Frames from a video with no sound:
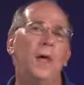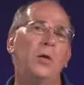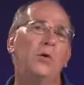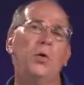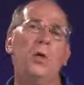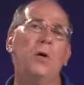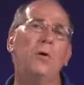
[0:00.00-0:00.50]

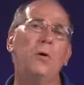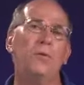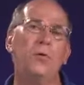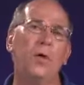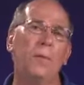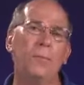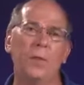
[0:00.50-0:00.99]

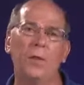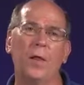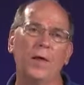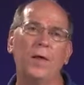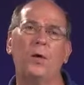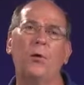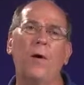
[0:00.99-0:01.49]
Engineering something
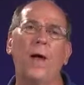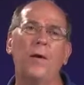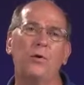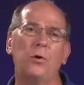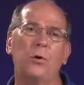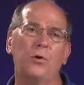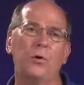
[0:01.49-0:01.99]
like a
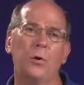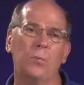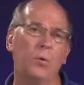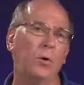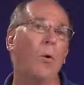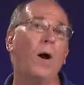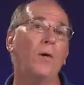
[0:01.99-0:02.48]
crash
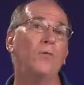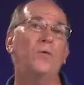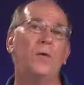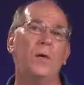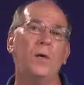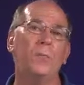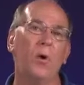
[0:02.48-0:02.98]
cushion requires
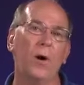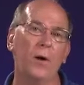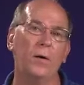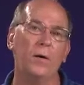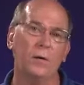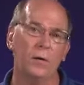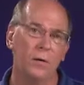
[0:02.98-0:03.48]

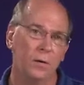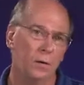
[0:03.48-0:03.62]
teamwork.